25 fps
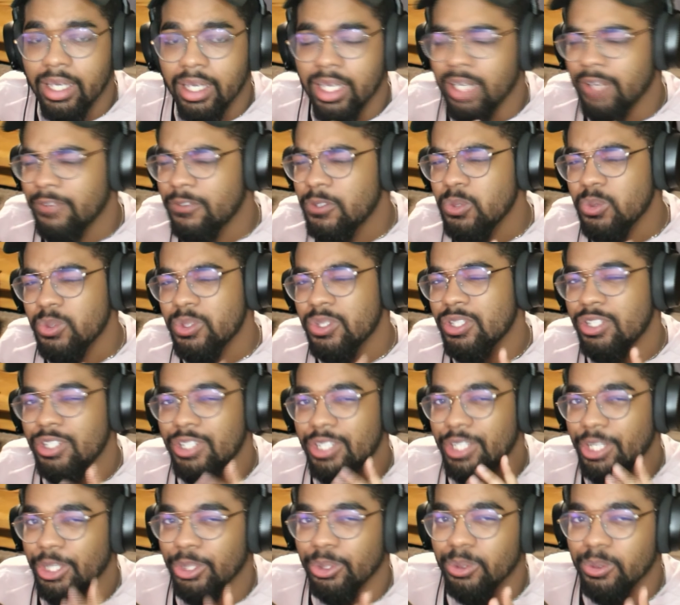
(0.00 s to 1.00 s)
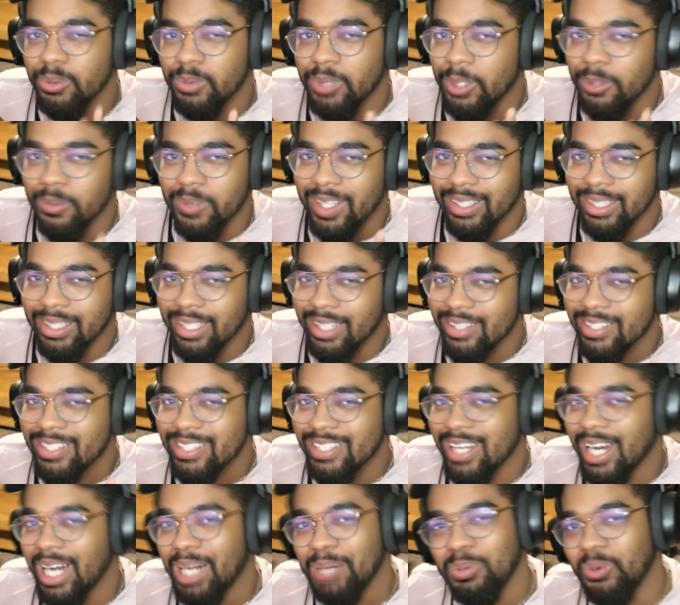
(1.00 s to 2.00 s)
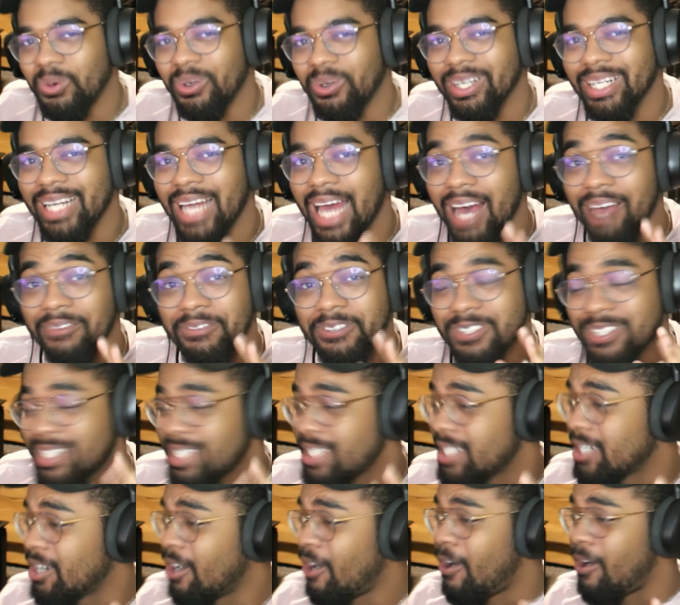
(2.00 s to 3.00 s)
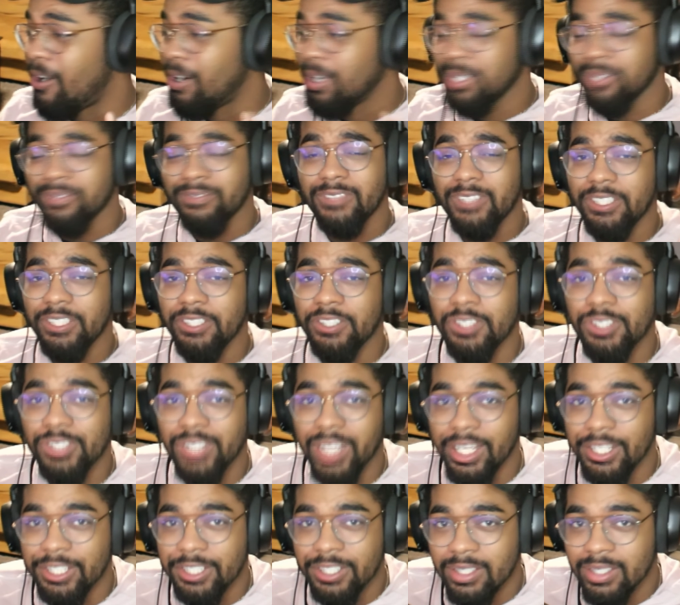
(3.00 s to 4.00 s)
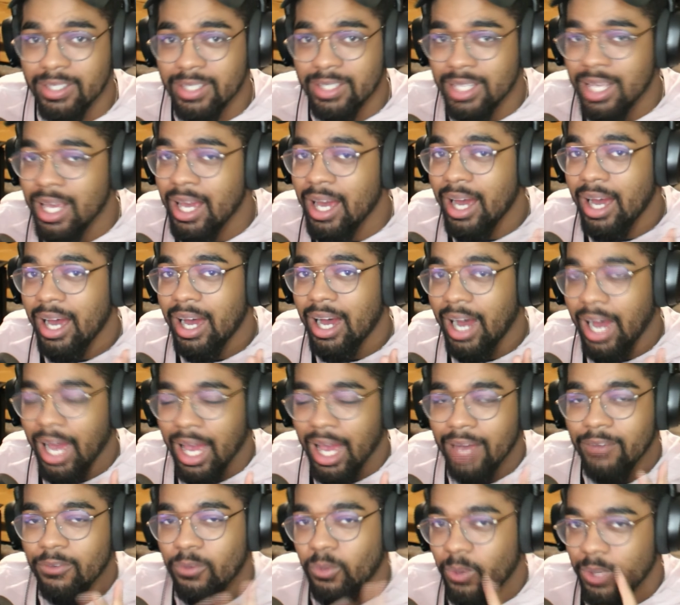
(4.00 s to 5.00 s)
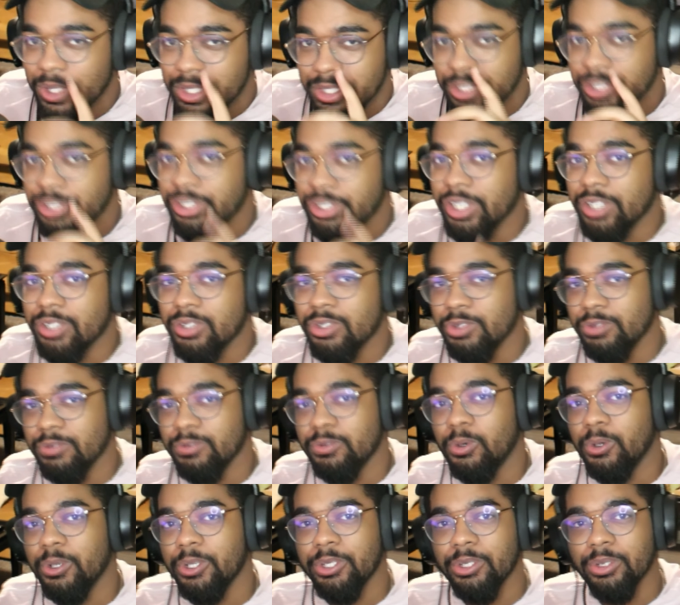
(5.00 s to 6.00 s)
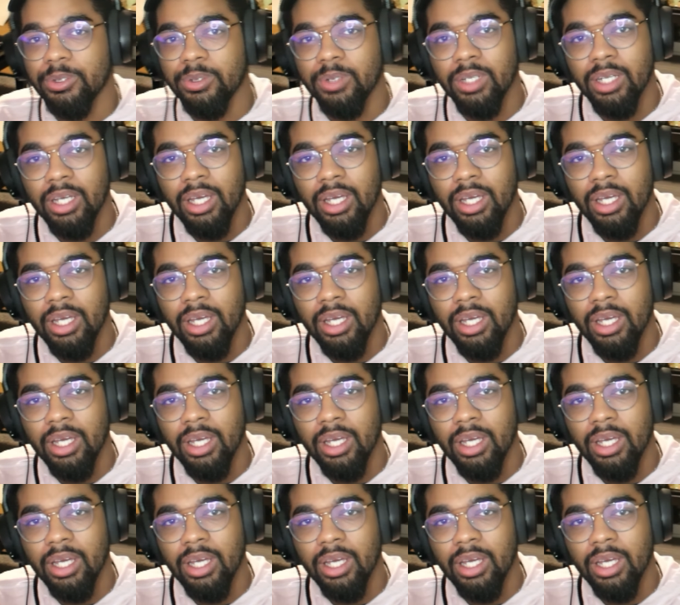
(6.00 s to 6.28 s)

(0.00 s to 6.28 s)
And if you still don't think that it's top 1 after seeing all of these changes, I have one suggestion for you.